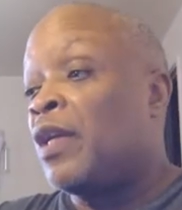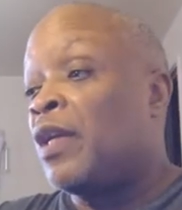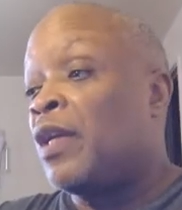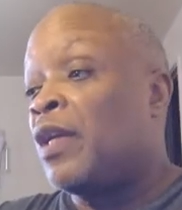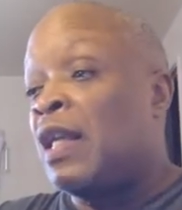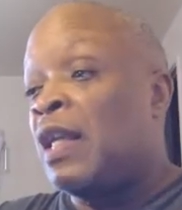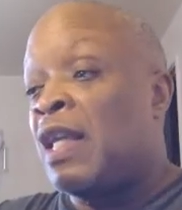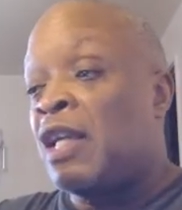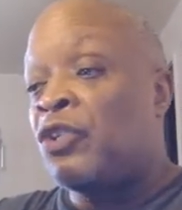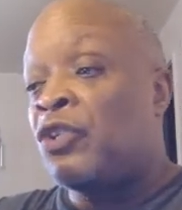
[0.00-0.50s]

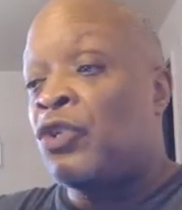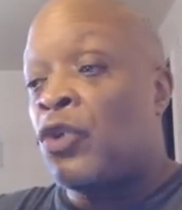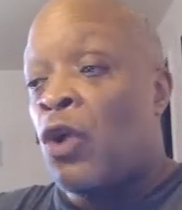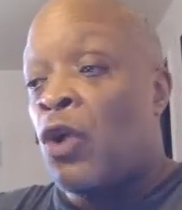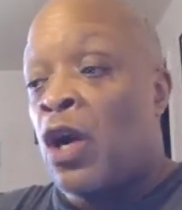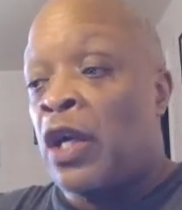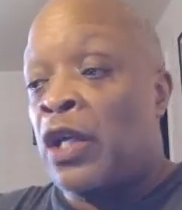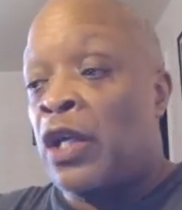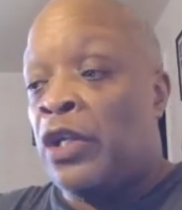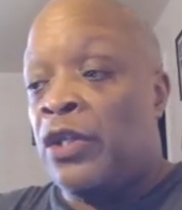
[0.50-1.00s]
unless you're
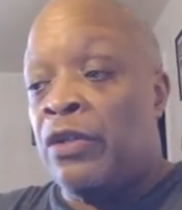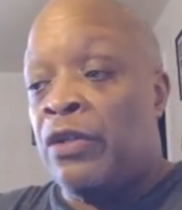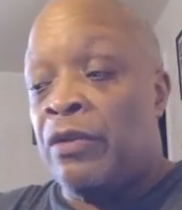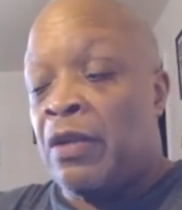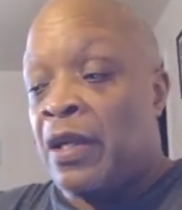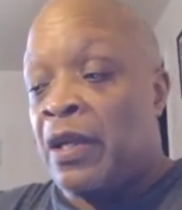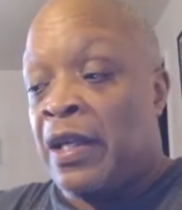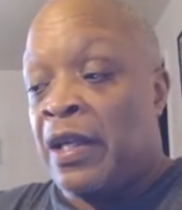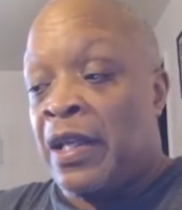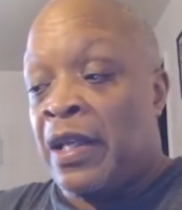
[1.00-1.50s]
going to
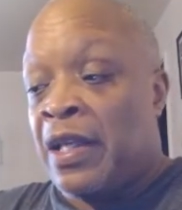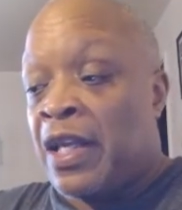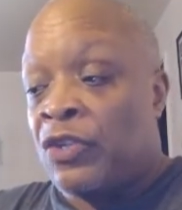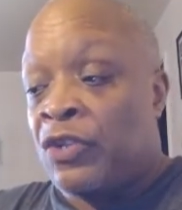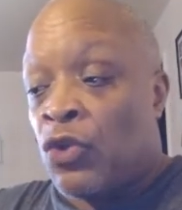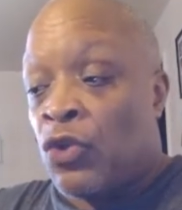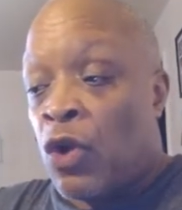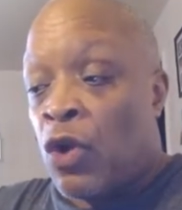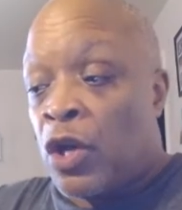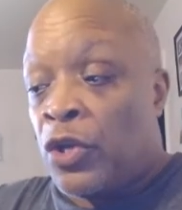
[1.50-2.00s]

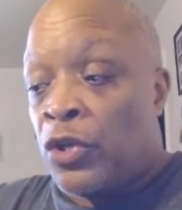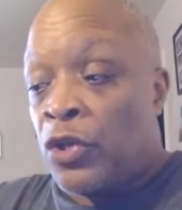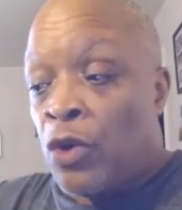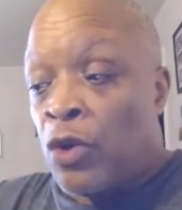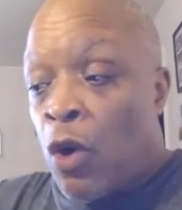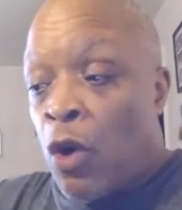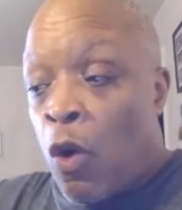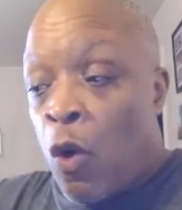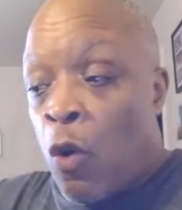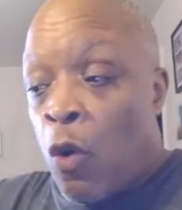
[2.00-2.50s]
do
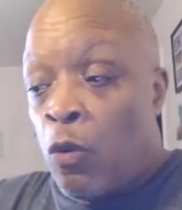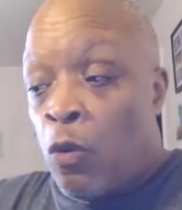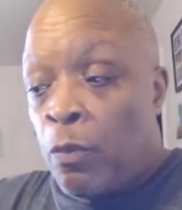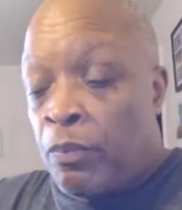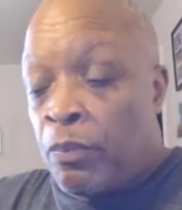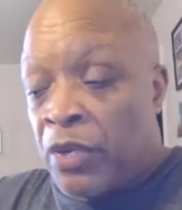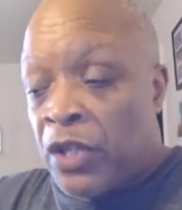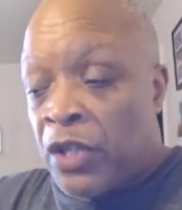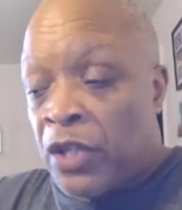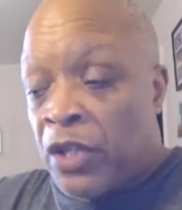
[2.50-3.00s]
the whole
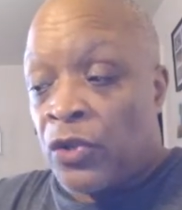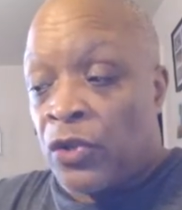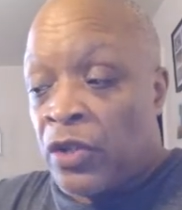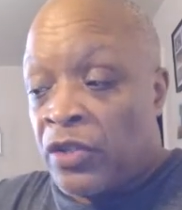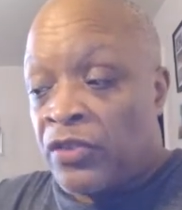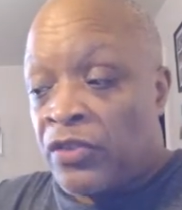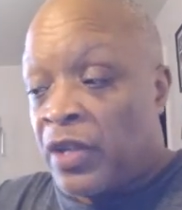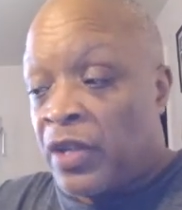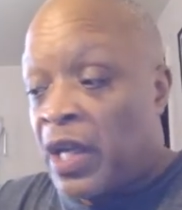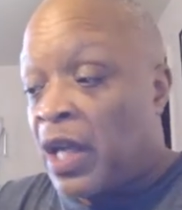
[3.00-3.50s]
picture
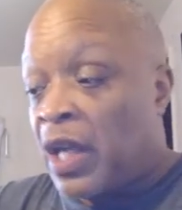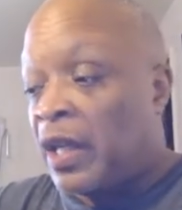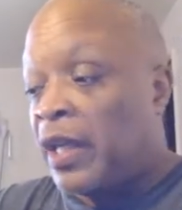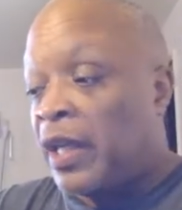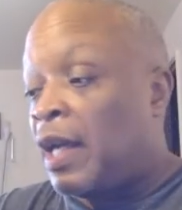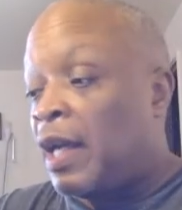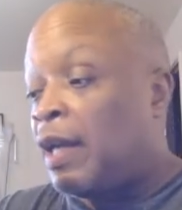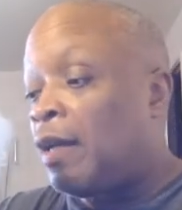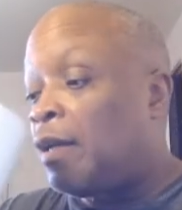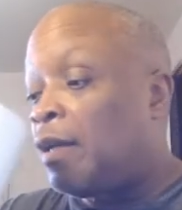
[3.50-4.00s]
in
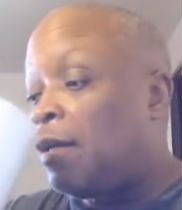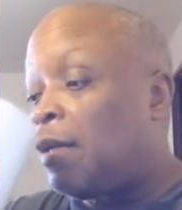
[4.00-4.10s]
Sennelier,